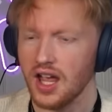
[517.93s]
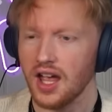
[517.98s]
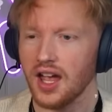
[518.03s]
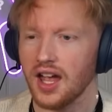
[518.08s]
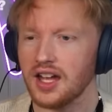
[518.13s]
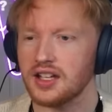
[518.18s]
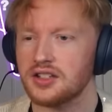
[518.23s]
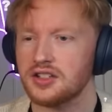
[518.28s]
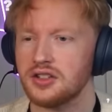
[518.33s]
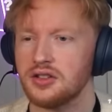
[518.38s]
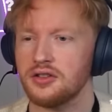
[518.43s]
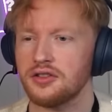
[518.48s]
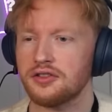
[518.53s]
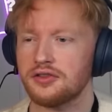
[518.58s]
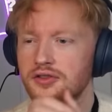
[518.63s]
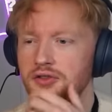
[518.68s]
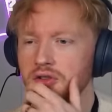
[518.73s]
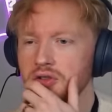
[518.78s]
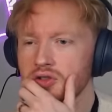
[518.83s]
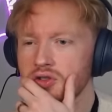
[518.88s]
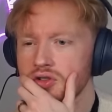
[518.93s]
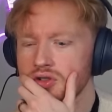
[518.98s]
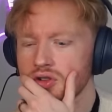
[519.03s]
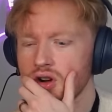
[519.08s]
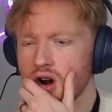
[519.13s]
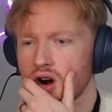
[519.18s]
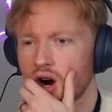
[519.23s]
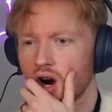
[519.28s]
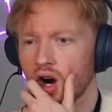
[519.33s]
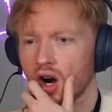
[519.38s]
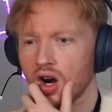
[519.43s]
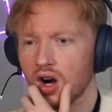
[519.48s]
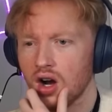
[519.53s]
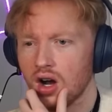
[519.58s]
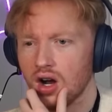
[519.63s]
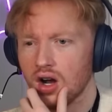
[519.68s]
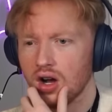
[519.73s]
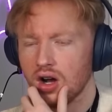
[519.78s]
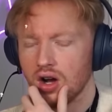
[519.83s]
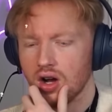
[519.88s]
Into the future?
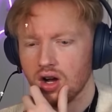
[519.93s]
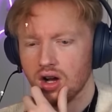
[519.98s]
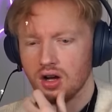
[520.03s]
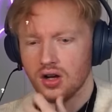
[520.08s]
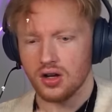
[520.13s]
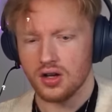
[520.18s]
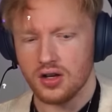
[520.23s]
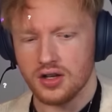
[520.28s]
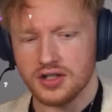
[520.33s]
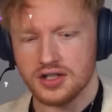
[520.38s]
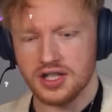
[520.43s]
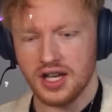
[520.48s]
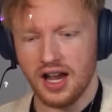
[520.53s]
See,